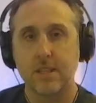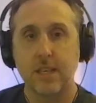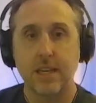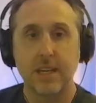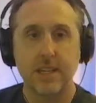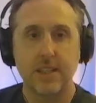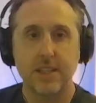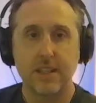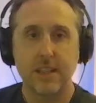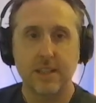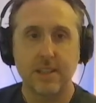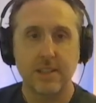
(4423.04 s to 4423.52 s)

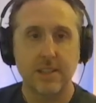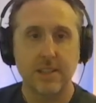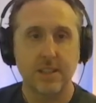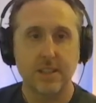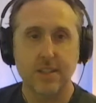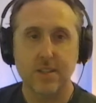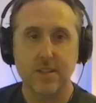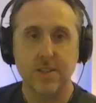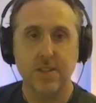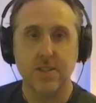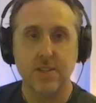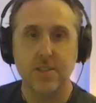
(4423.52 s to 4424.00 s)
Yeah, it's like it
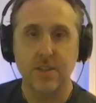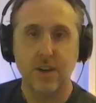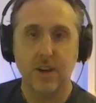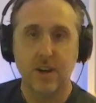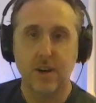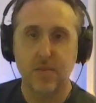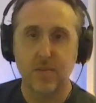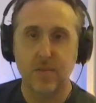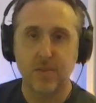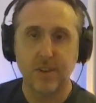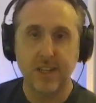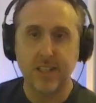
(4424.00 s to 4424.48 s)
doesn't
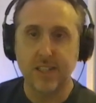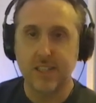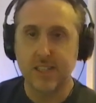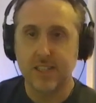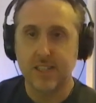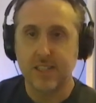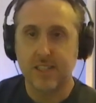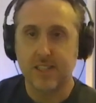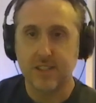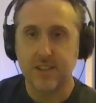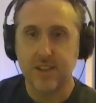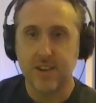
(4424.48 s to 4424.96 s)
stop, right?
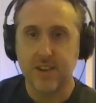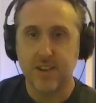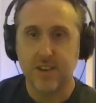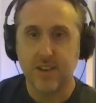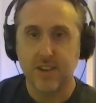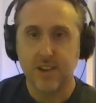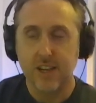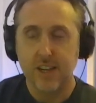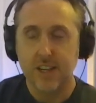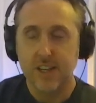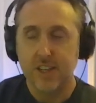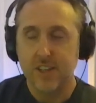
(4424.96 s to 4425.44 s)
It doesn't.
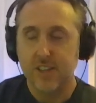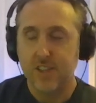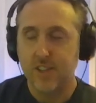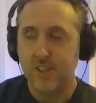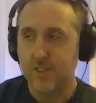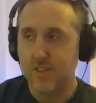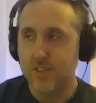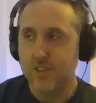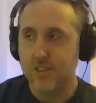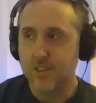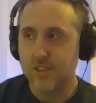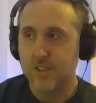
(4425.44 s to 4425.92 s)

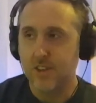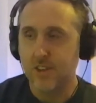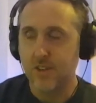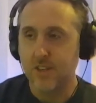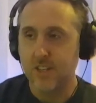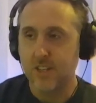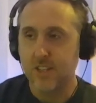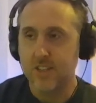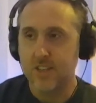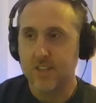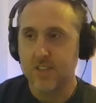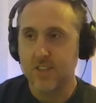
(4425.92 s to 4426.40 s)
You don't
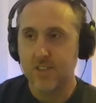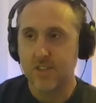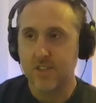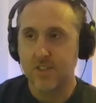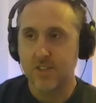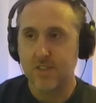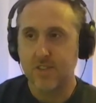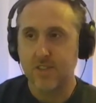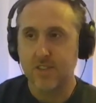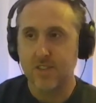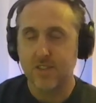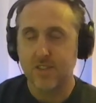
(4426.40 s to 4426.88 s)
get to just
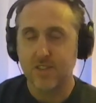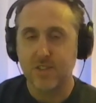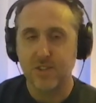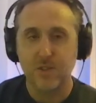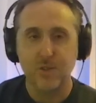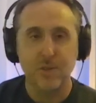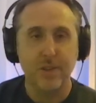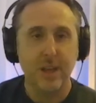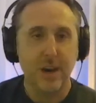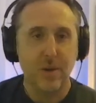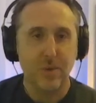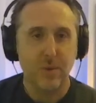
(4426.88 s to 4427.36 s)

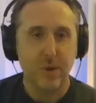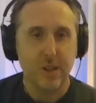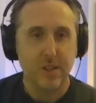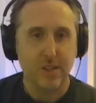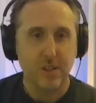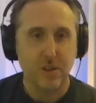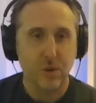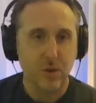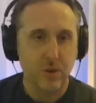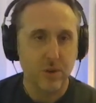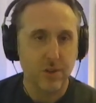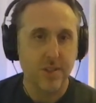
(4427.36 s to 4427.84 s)
do that one
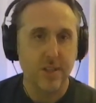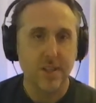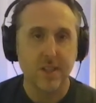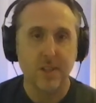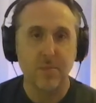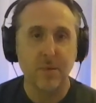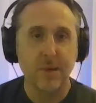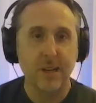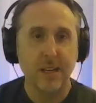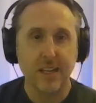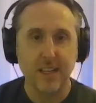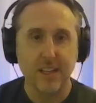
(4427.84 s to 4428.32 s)
course at
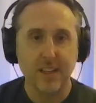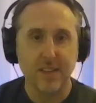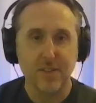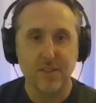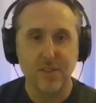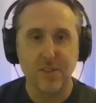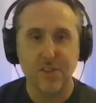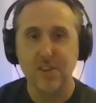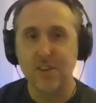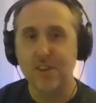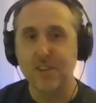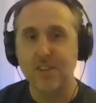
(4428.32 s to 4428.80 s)
the beginning
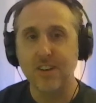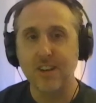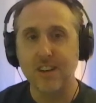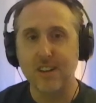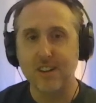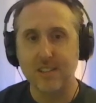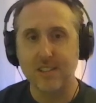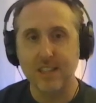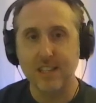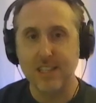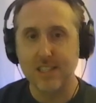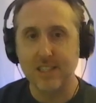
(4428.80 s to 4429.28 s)
of your
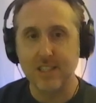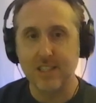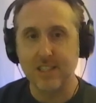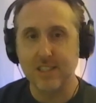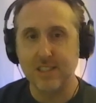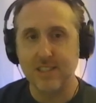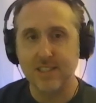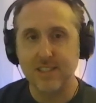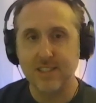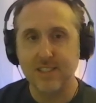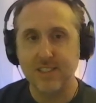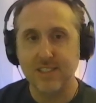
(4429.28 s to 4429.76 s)
career and
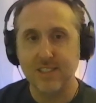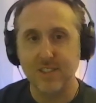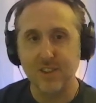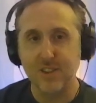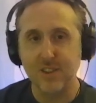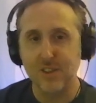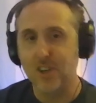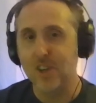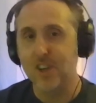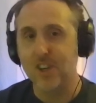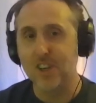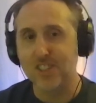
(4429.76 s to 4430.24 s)
then
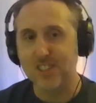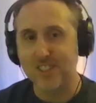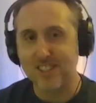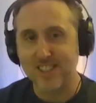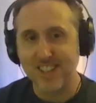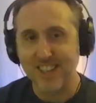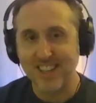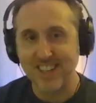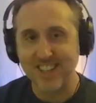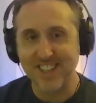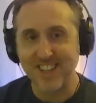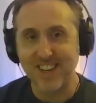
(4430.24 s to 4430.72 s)
you're good.
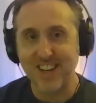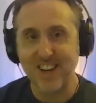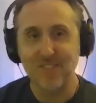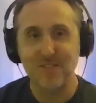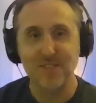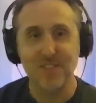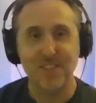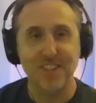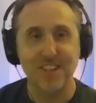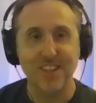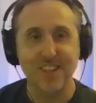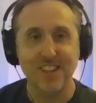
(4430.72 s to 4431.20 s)
You
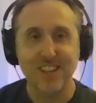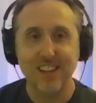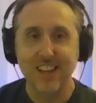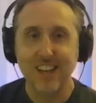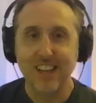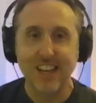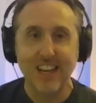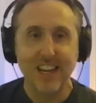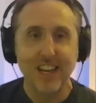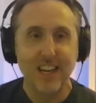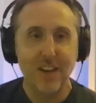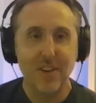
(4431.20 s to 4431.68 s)
have to,
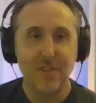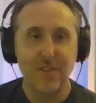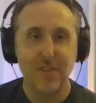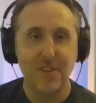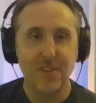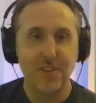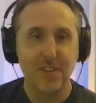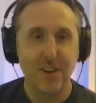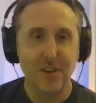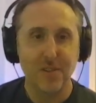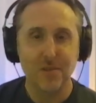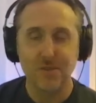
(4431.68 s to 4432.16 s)
if
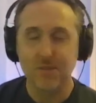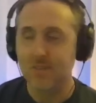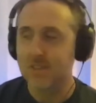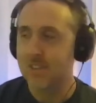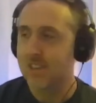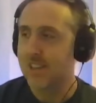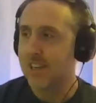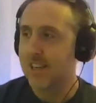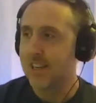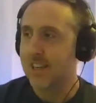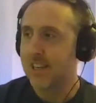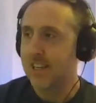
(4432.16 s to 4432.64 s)
you don't
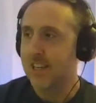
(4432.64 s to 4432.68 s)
